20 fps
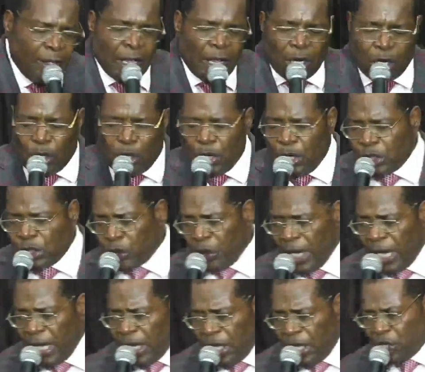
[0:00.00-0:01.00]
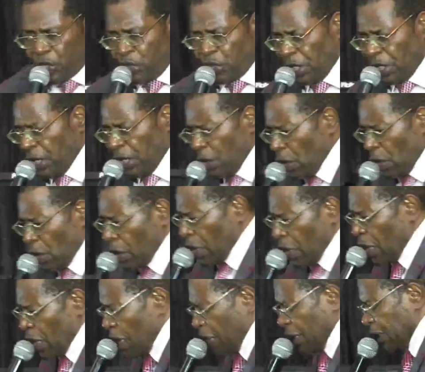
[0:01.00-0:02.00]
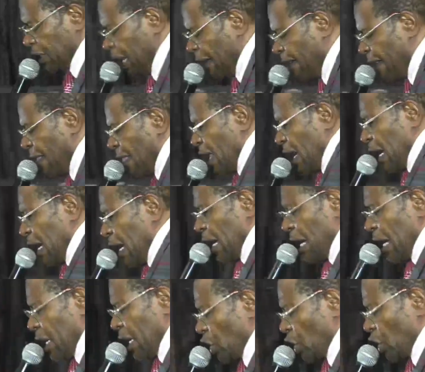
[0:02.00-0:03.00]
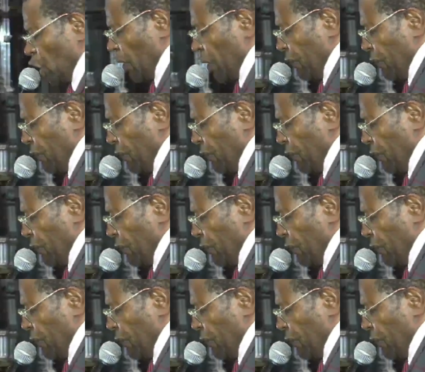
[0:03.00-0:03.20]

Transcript: Lord, we are listening, oh God, ah, to your